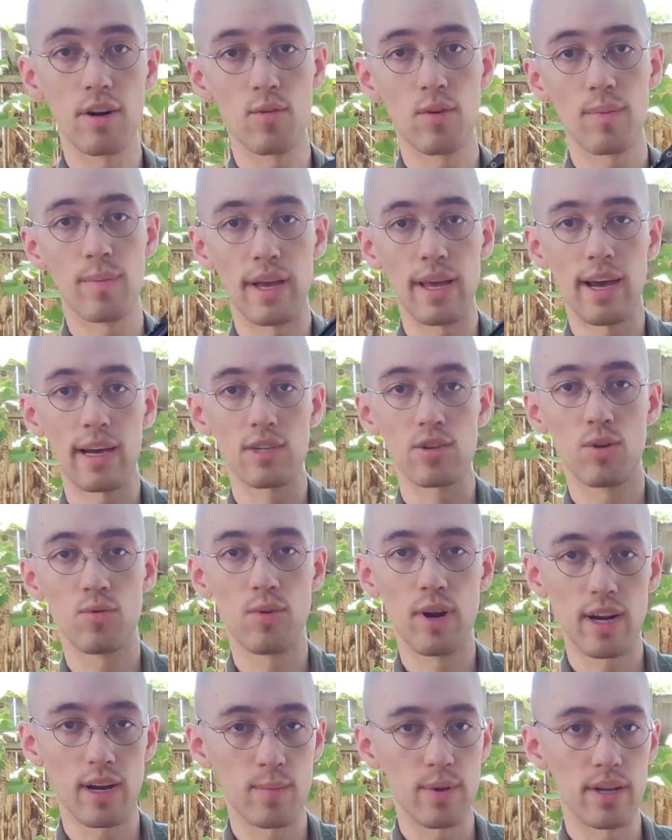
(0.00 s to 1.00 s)
with my actual
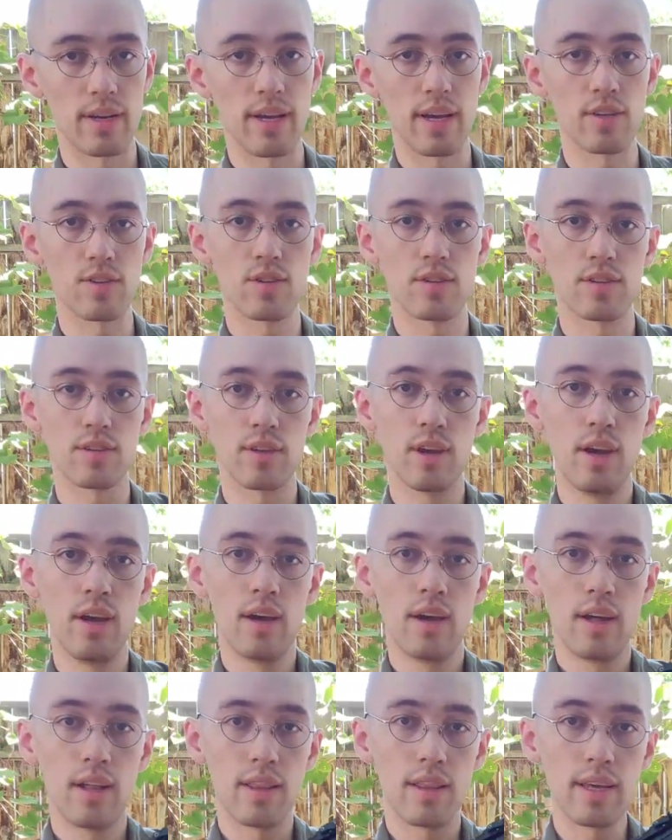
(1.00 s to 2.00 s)
recommendations,
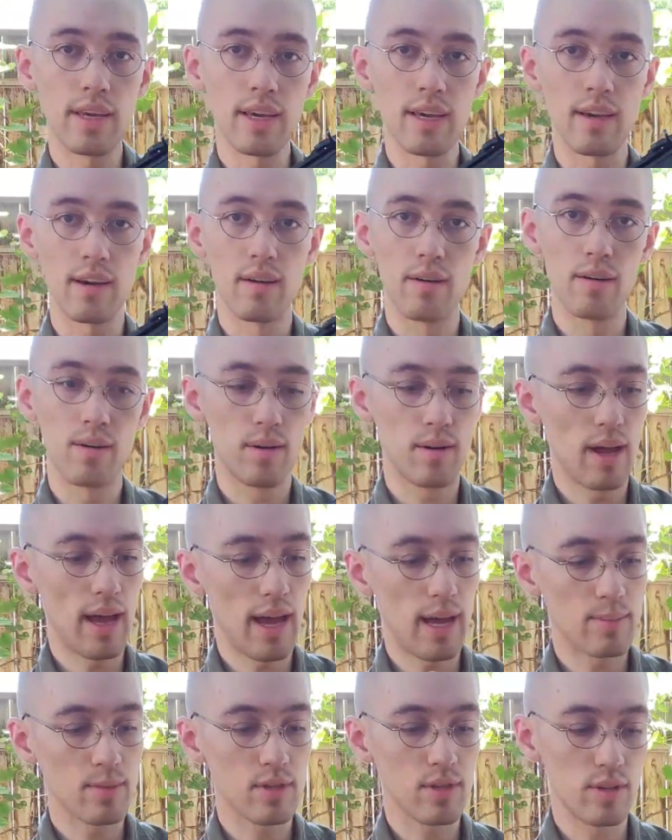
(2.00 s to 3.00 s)
the
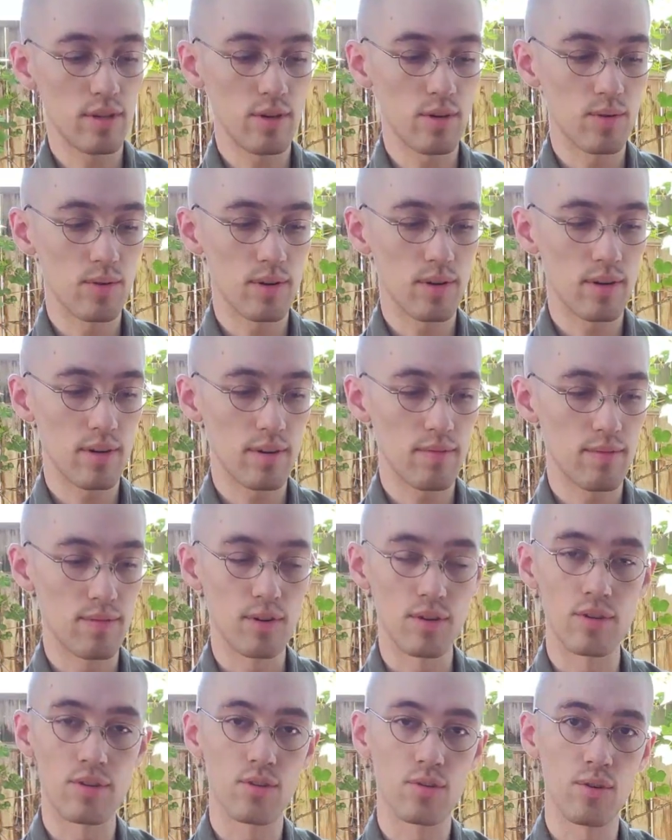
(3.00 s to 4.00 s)
absolute
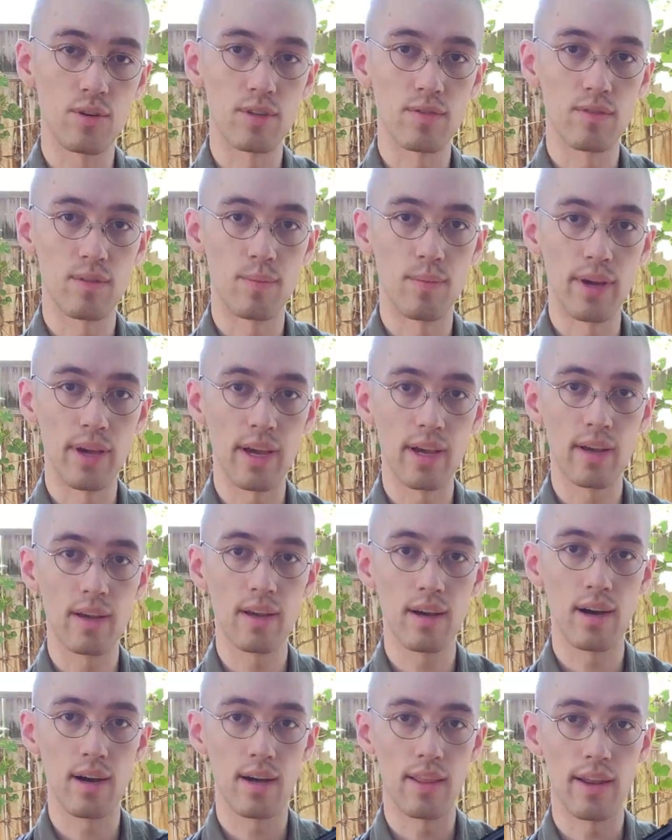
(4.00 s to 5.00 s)
first choice for me
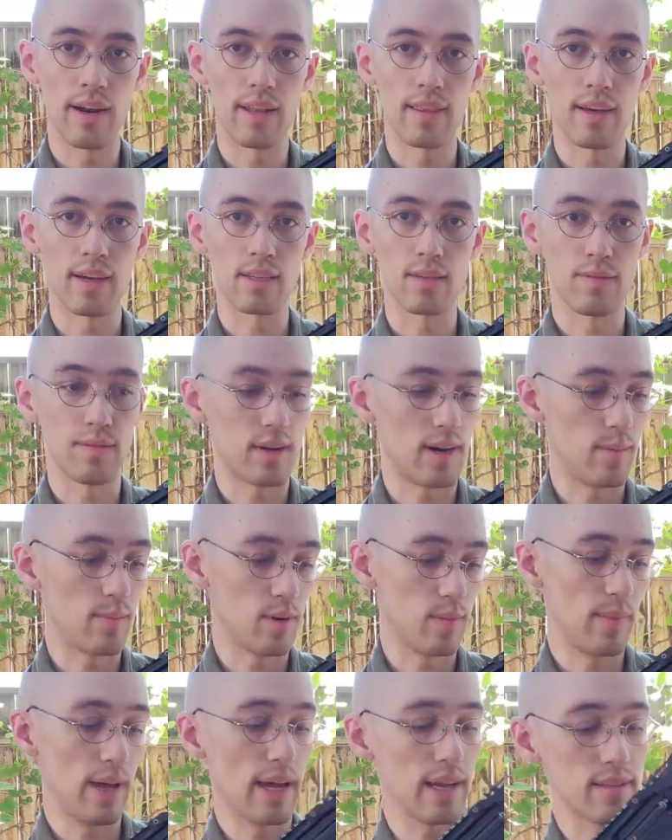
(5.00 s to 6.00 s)
that I think is a
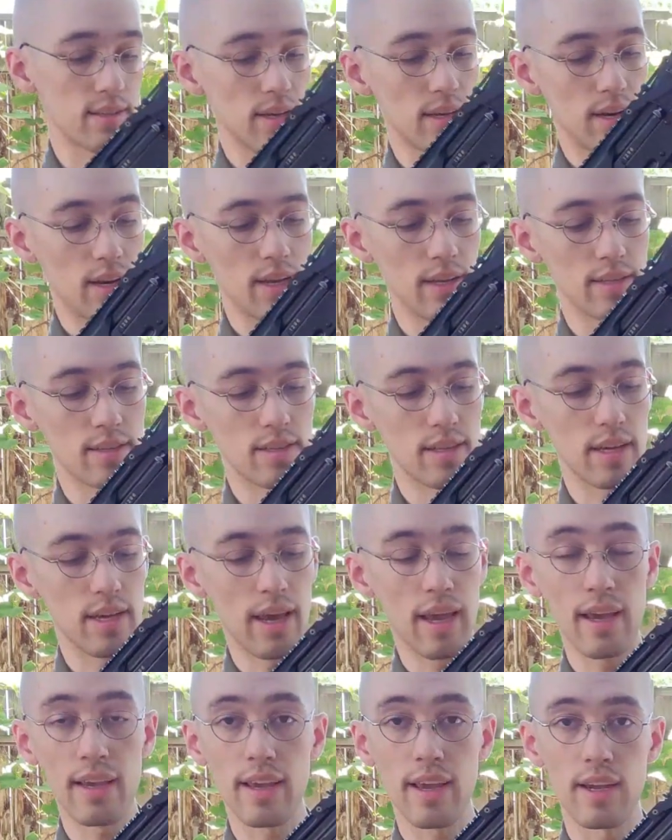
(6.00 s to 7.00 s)
phenomenal magazine is the
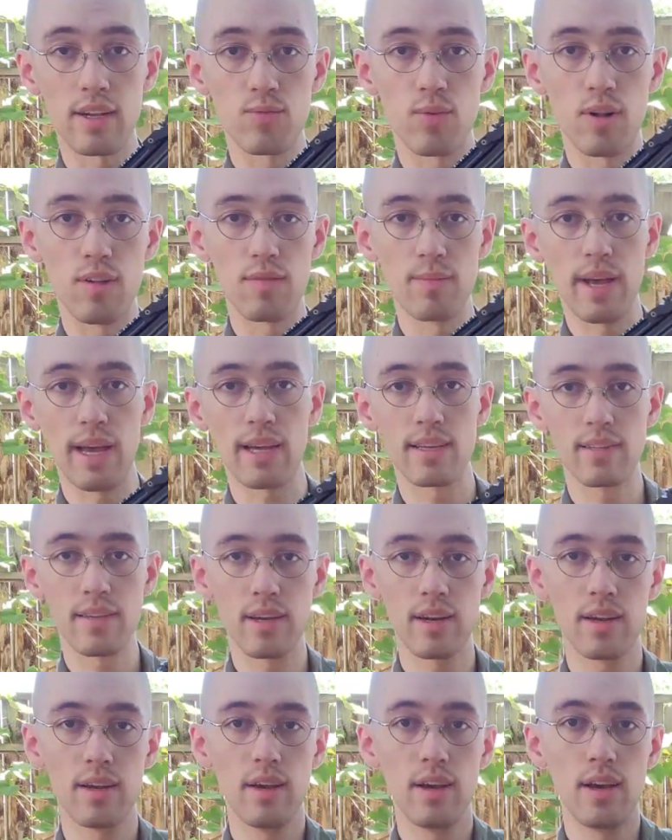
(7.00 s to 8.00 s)
AK-12
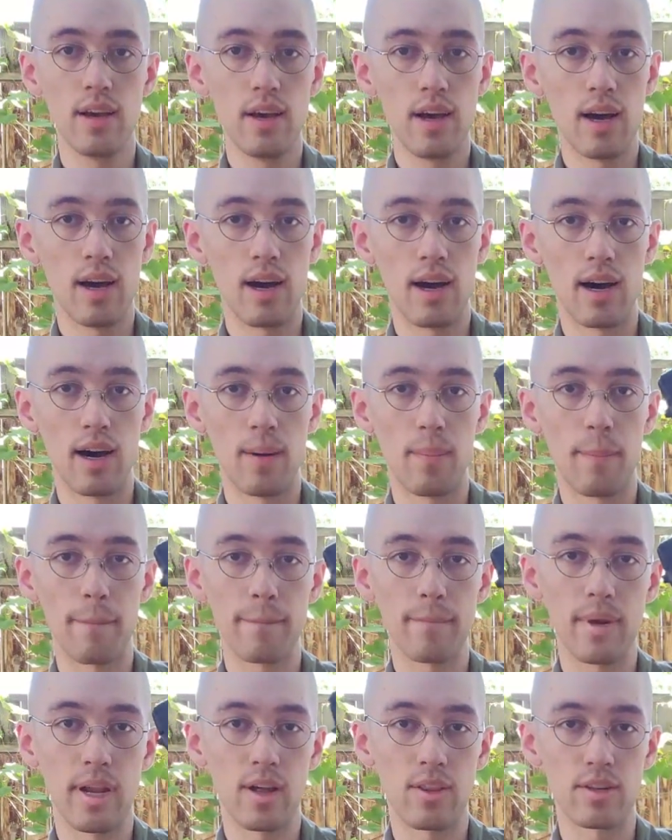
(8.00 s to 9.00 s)
magazine.
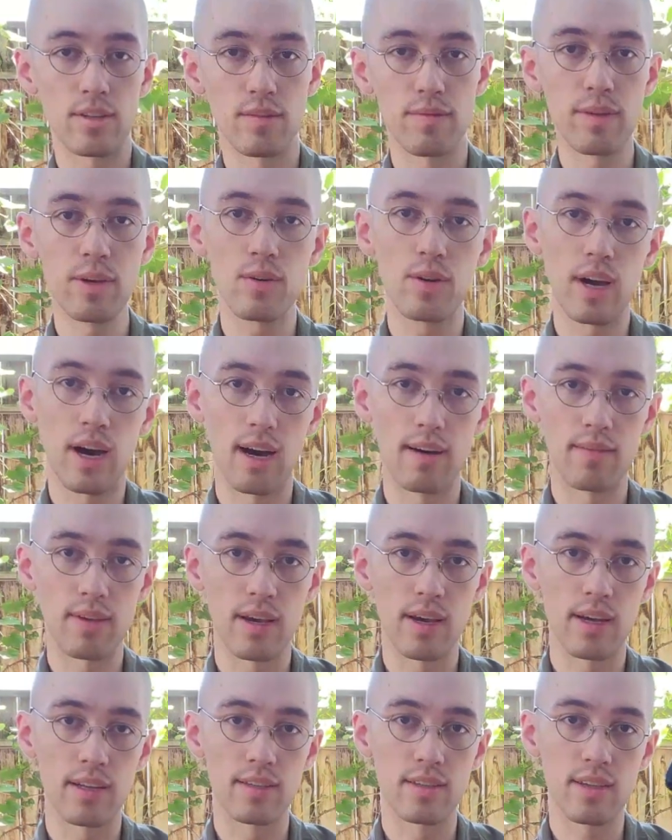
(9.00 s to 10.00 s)
Now there's a few
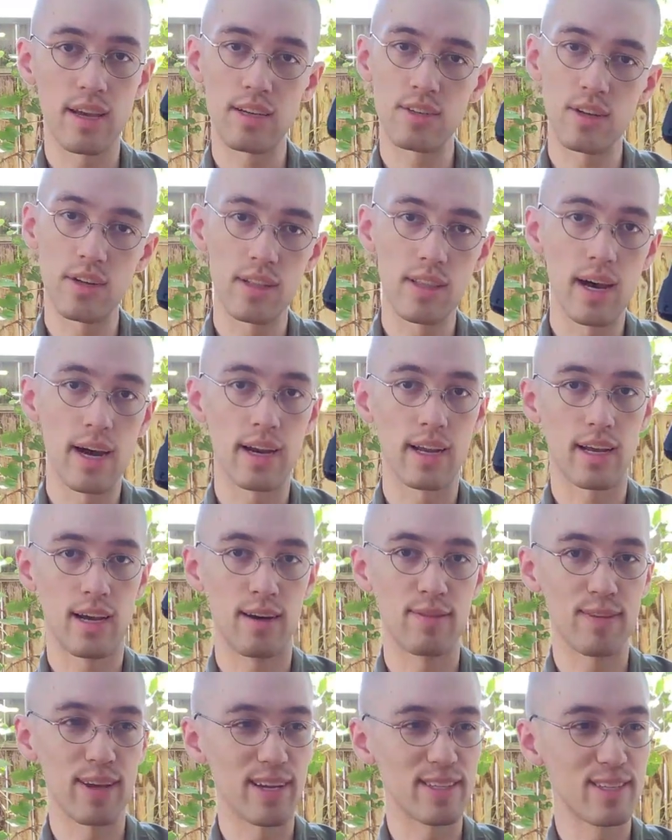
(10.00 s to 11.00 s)
caveats, actually a lot of
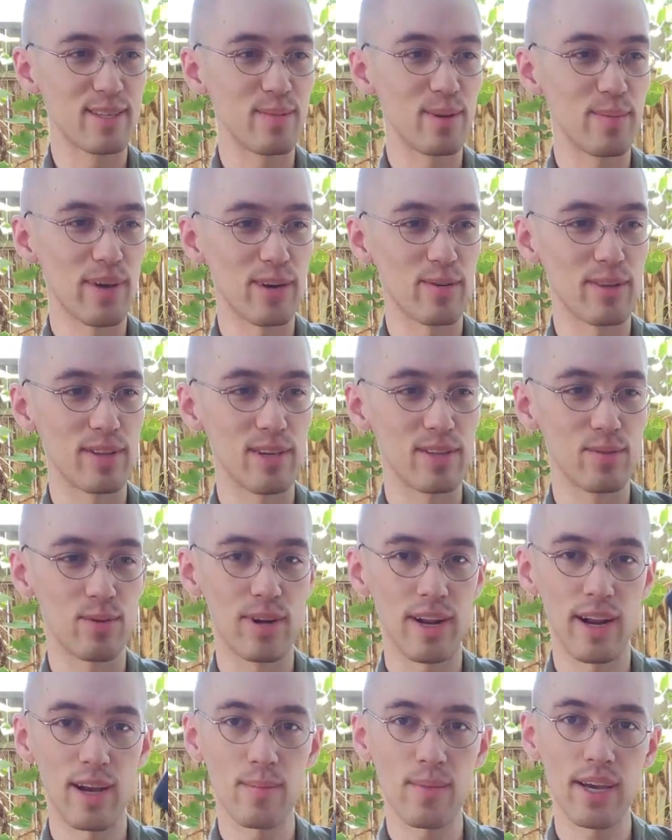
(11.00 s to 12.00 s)
caveats to be made with this
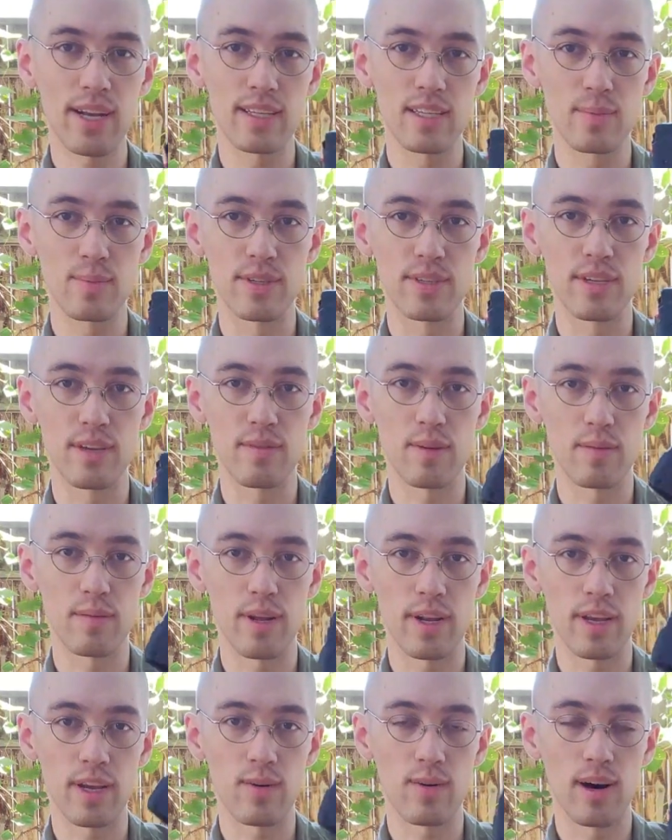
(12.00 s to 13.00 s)
one, and I made a specific
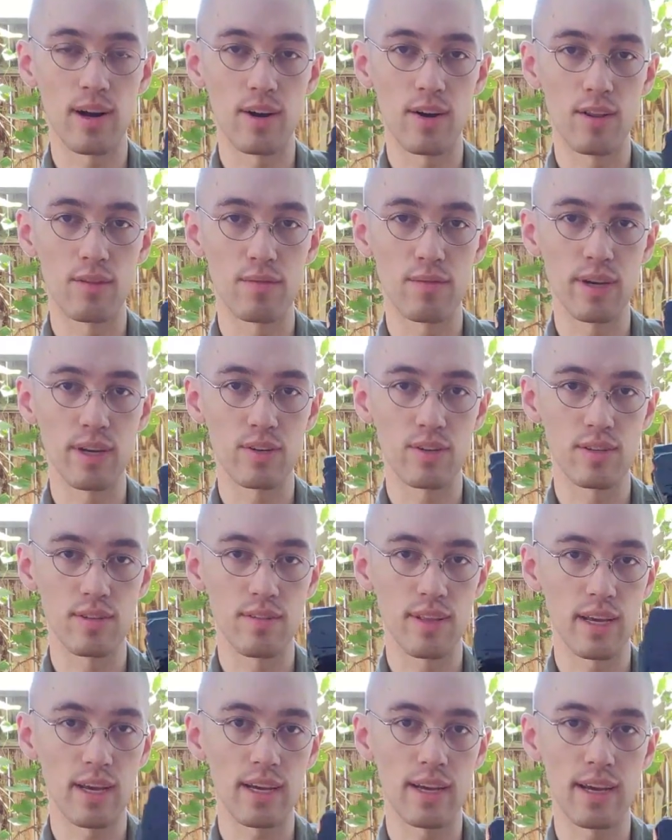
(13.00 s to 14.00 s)
video on all the features
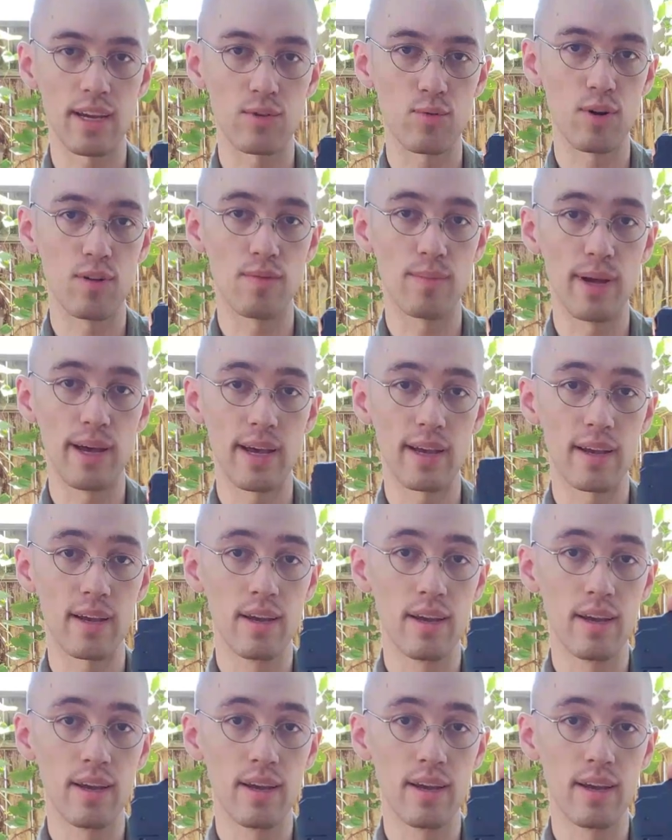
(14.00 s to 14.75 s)
of the AK-12 mag,